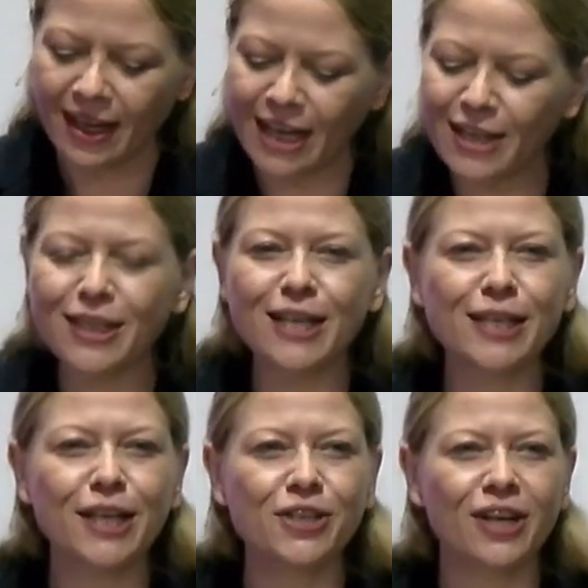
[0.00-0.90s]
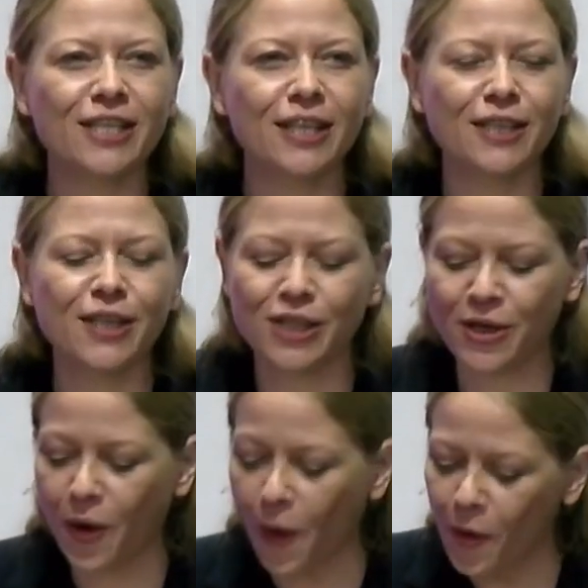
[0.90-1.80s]
Londoners can trust us to do
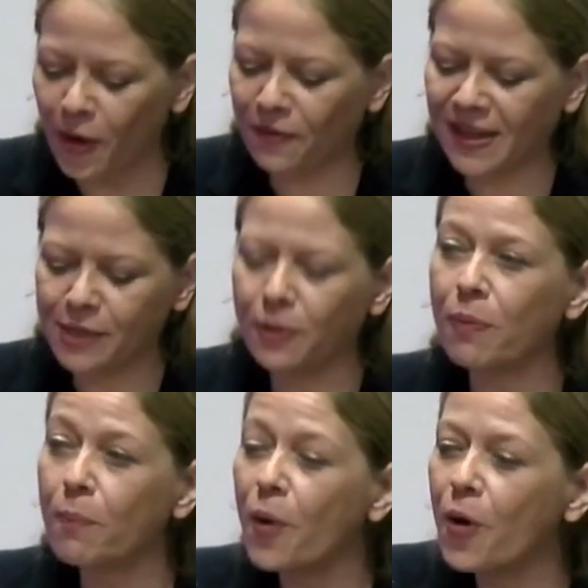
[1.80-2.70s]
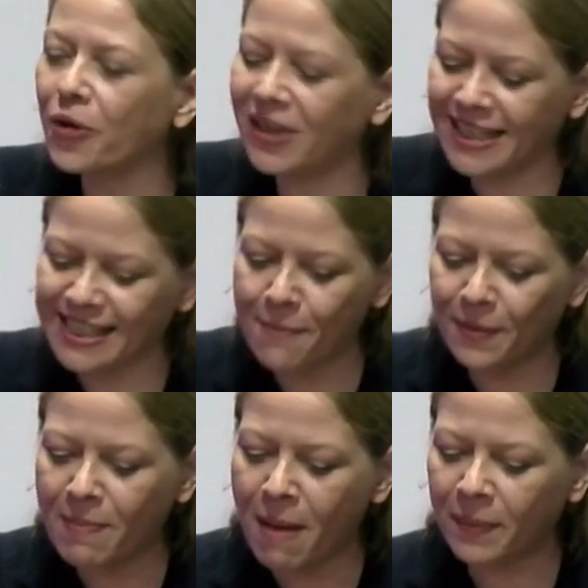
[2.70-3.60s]
all of this with more Green
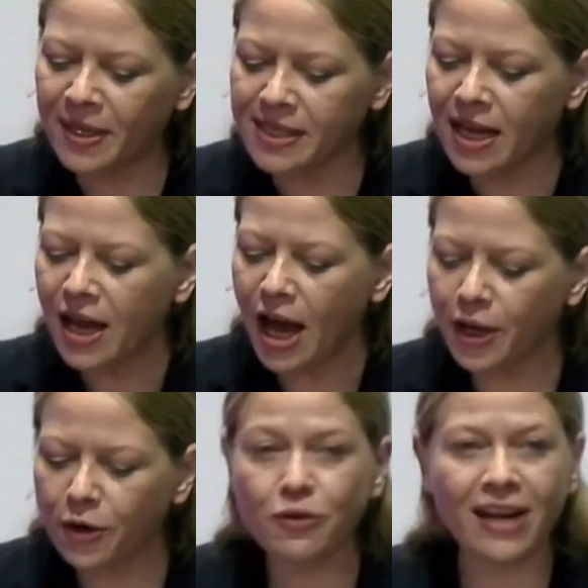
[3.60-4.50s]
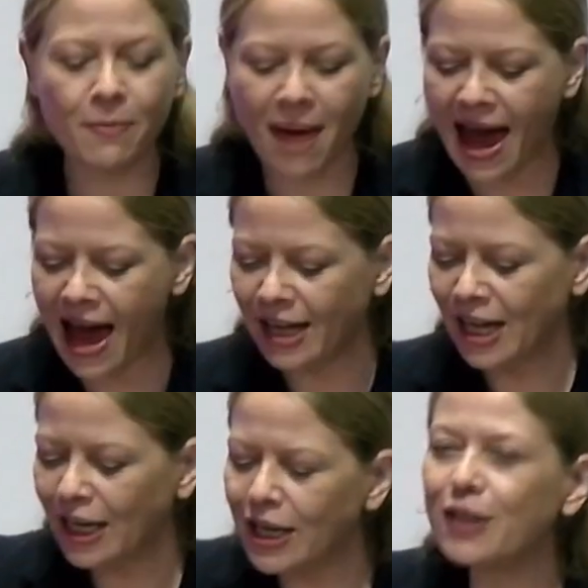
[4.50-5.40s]
Assembly members and a Green Mayor.
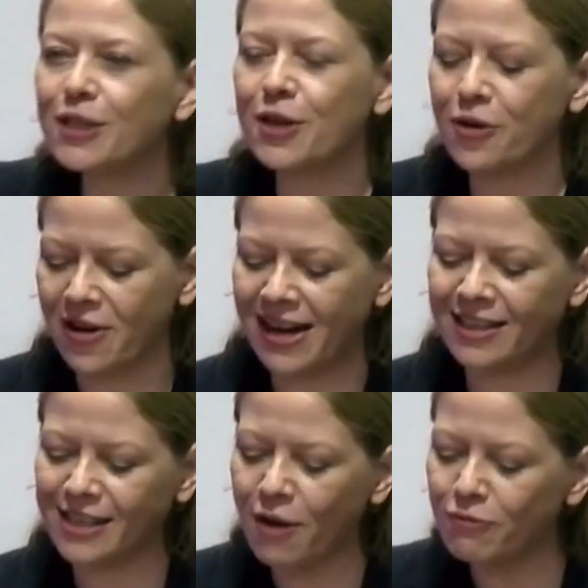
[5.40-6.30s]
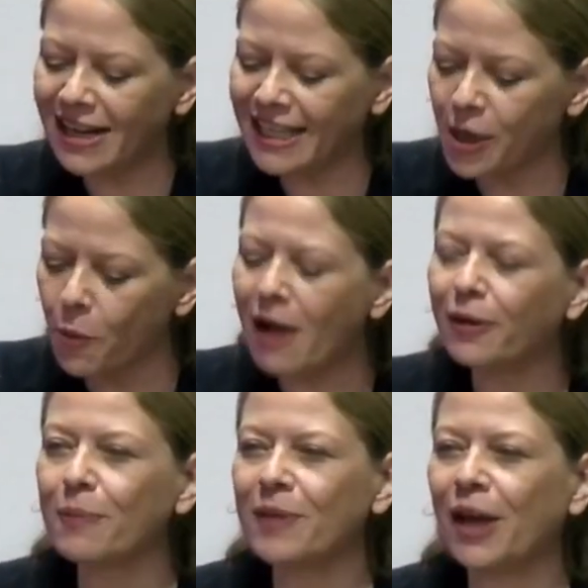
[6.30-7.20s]
London Greens are ready to
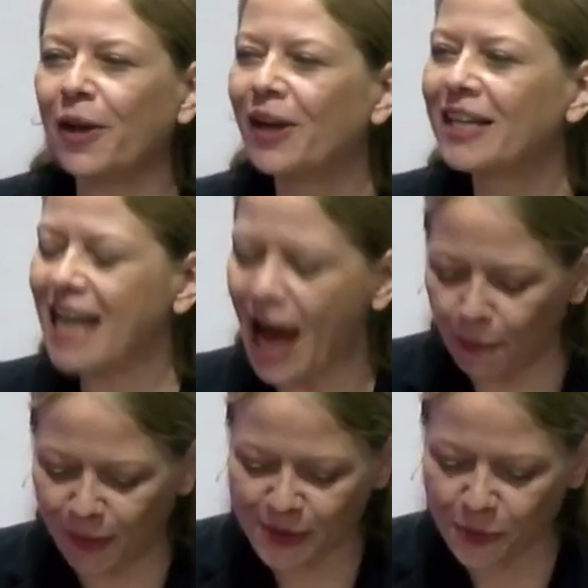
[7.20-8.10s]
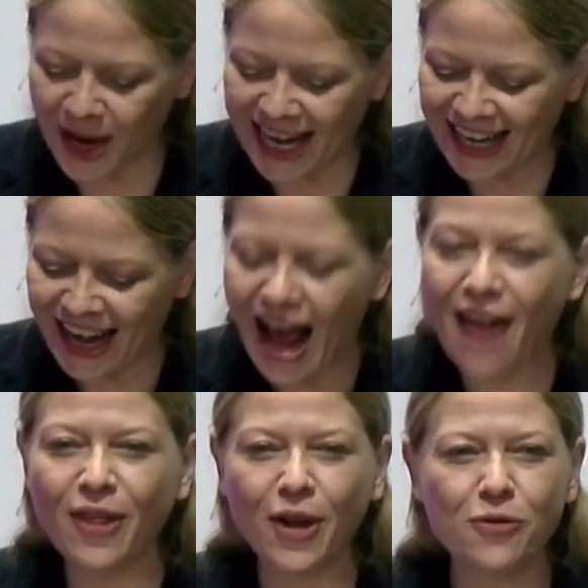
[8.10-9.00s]
welcome you to help us win,
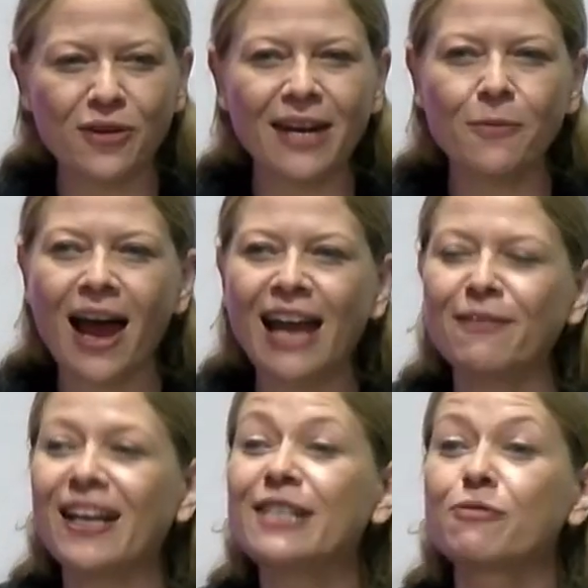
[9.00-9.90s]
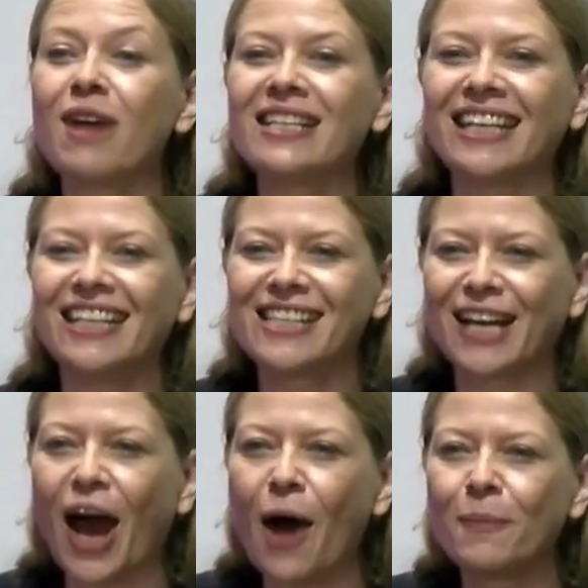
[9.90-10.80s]
and the Green Wave is ready to
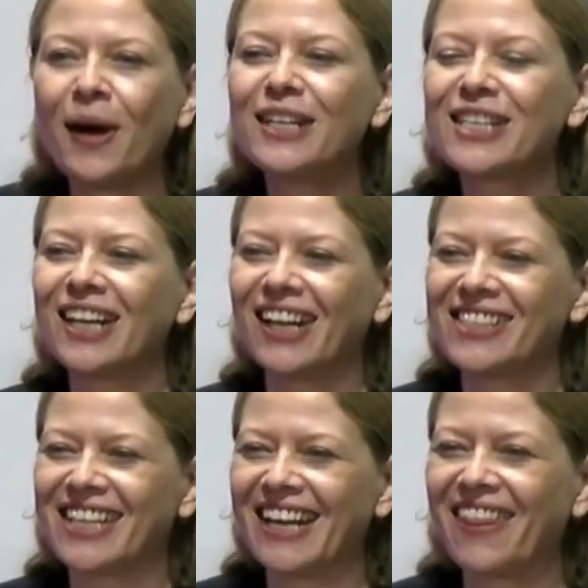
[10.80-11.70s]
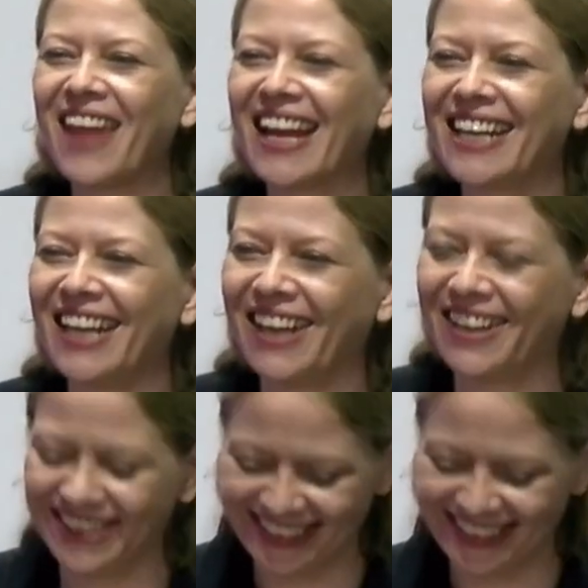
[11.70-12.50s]
come to London. Thank you.